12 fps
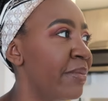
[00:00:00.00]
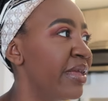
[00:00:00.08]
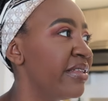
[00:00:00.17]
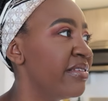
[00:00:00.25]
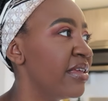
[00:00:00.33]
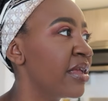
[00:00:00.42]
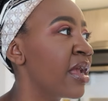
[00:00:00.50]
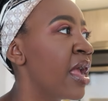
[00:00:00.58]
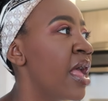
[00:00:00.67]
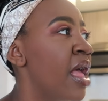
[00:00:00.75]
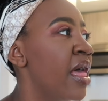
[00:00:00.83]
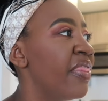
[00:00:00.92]
meeting
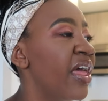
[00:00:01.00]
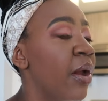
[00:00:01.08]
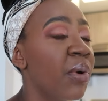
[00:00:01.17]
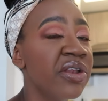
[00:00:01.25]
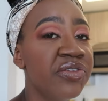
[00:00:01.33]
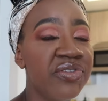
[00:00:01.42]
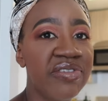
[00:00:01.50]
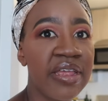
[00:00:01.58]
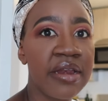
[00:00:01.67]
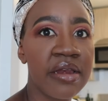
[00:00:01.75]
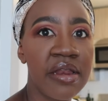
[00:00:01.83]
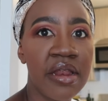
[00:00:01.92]
that I want to
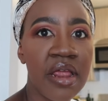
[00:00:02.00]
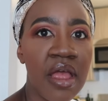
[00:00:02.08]
send